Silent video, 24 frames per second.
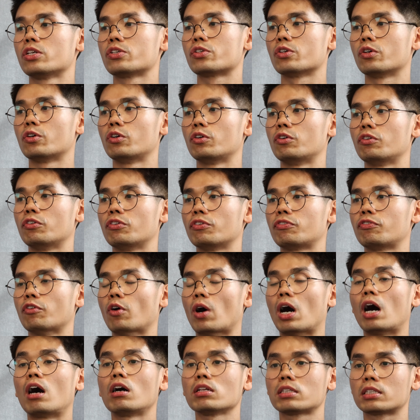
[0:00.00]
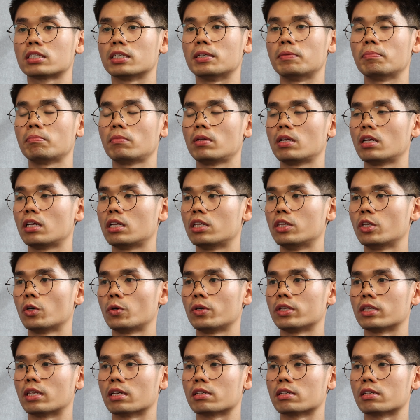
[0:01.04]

So for our team, knowing